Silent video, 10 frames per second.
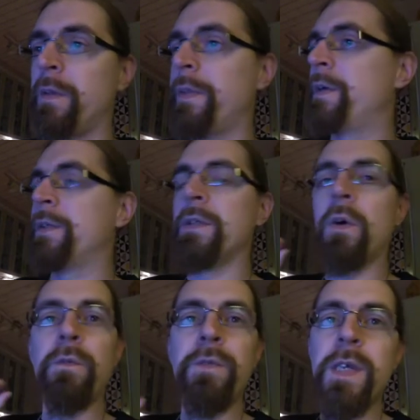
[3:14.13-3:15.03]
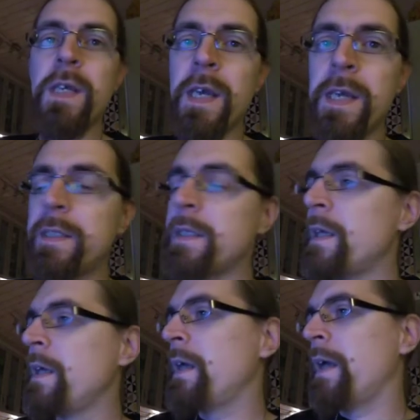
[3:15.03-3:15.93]
There is no V8,
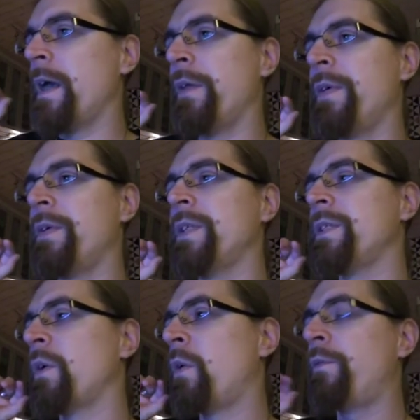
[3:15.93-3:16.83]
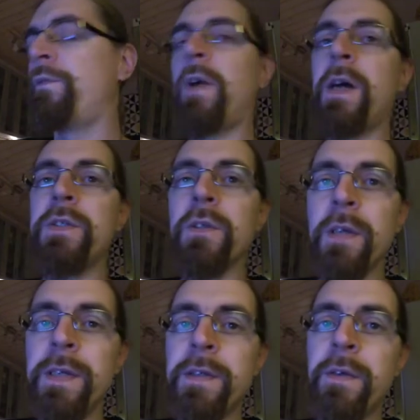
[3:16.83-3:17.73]
there is no
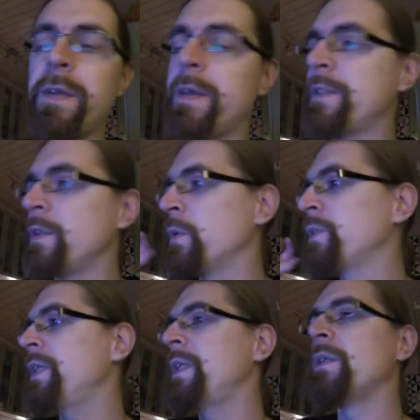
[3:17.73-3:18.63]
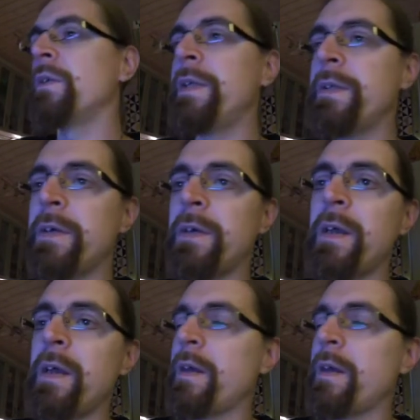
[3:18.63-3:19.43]
5-cylinder, there is no 6-cylinder,